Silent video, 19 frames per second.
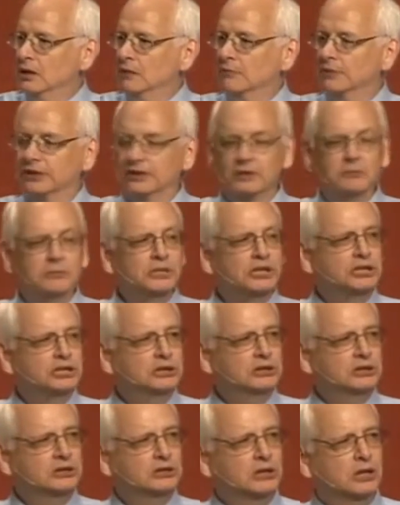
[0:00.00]
But the
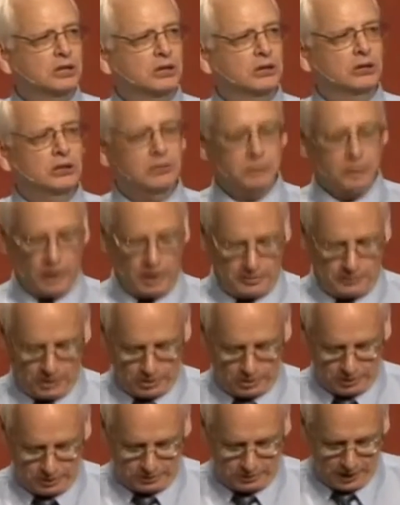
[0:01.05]
mission is carried
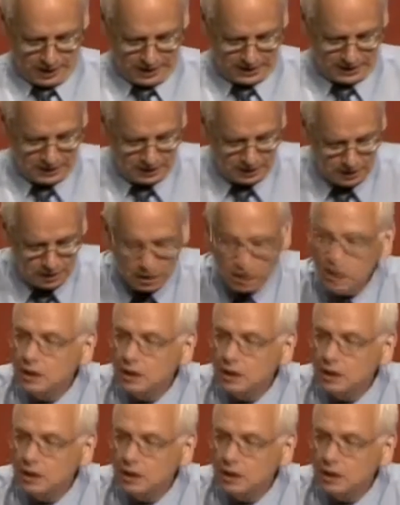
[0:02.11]
primarily by the